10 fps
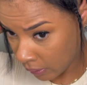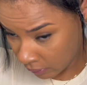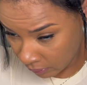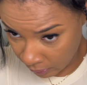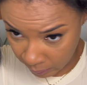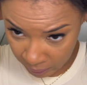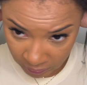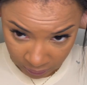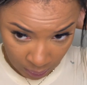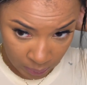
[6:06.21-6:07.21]
So we
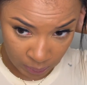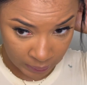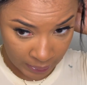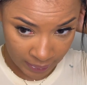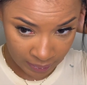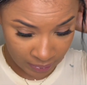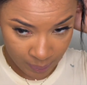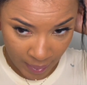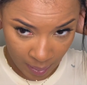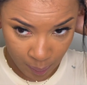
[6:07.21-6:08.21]
just gonna lay this
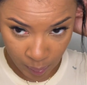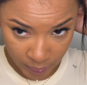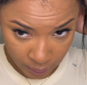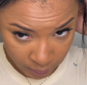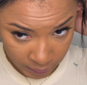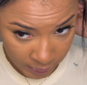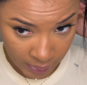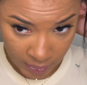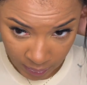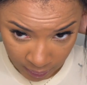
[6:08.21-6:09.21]
bad boy on
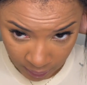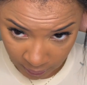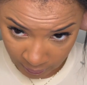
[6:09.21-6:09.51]
here,